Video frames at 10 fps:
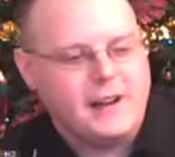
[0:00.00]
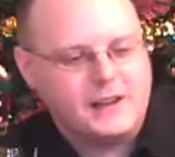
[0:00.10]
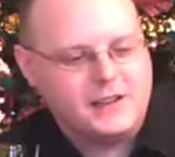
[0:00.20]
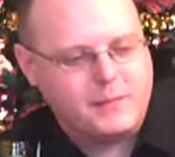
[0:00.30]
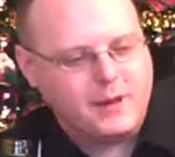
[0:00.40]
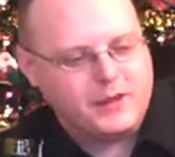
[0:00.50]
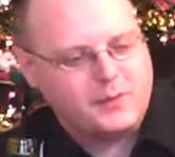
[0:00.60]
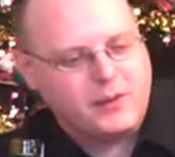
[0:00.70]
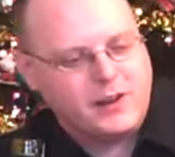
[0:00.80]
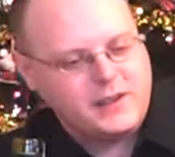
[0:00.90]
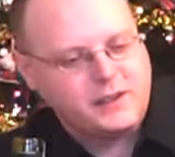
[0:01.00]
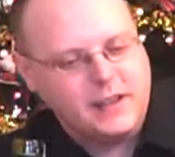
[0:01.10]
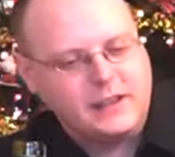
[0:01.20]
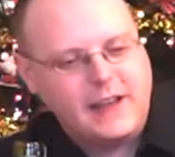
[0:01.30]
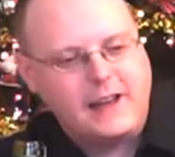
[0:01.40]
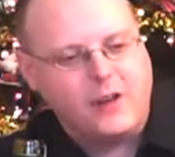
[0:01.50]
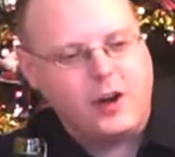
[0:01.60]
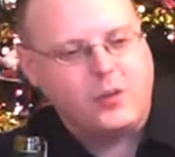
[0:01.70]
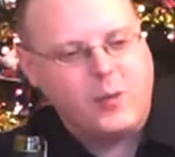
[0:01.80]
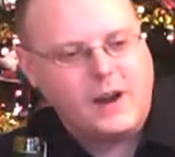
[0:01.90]
Now I can smell the spray. So luckily, uh,
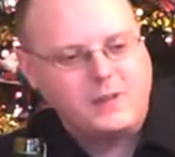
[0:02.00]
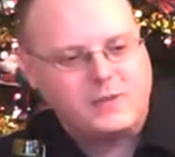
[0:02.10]
all the wine's